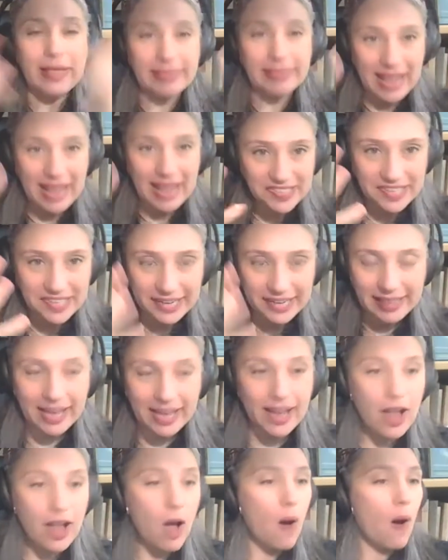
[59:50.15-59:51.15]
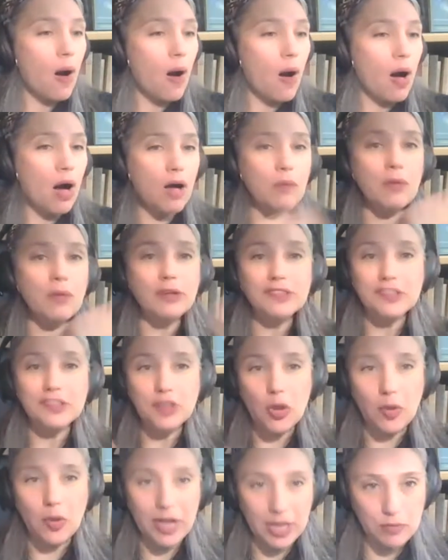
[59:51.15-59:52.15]
Lexically, almost
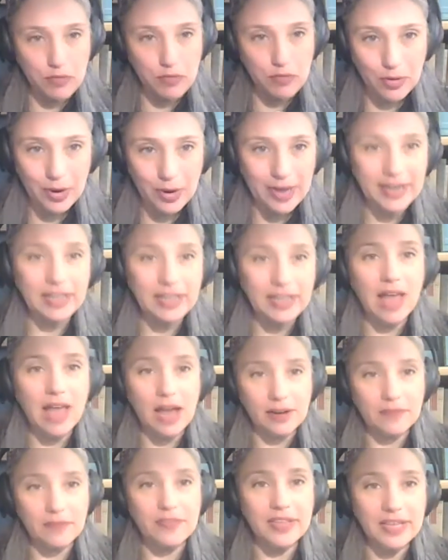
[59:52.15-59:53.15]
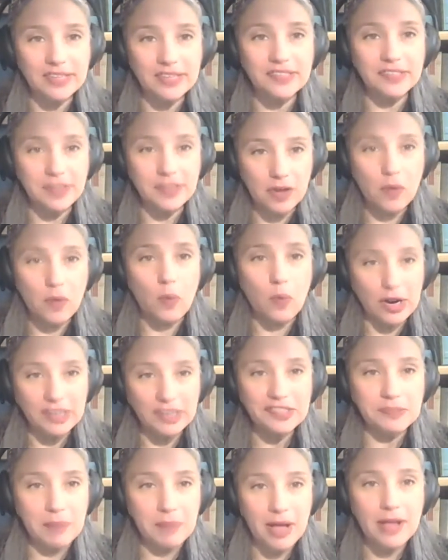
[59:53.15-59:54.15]
no Hebrew in a lot of these uh-huh.
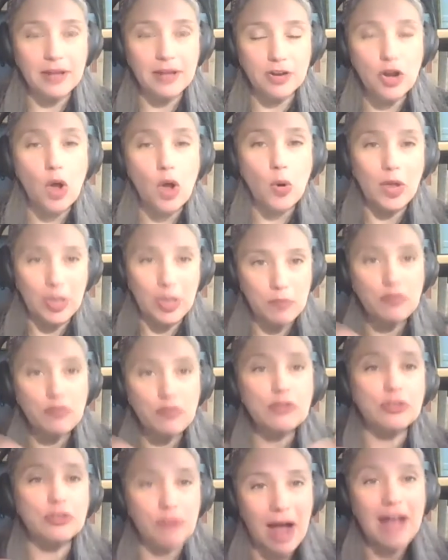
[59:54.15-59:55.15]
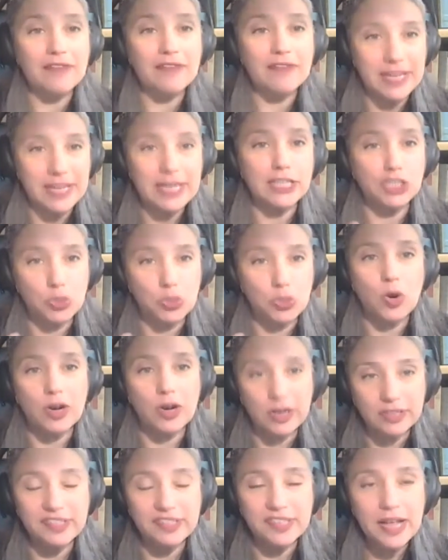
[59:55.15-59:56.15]
works, uh-huh. no Hebrew mm-hmm. derived Yiddish
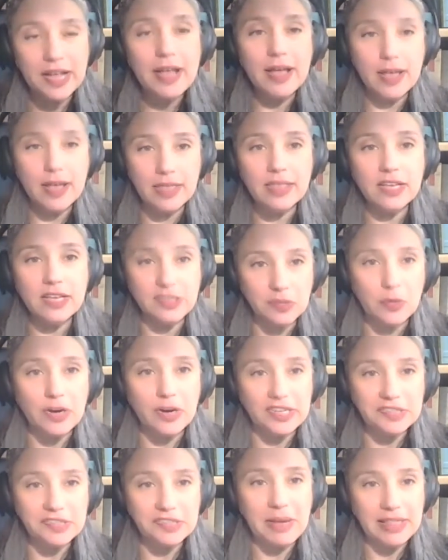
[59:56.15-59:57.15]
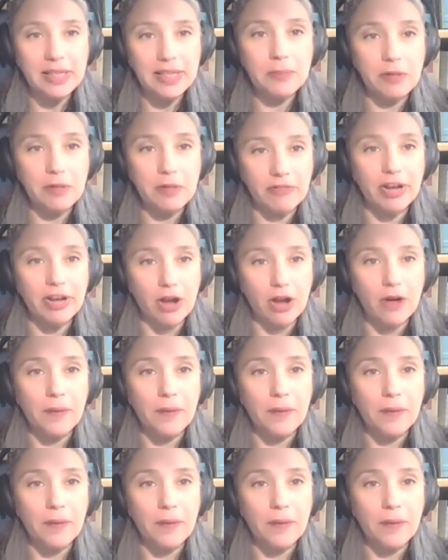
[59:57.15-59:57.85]
words in these works by Leib Kvitko.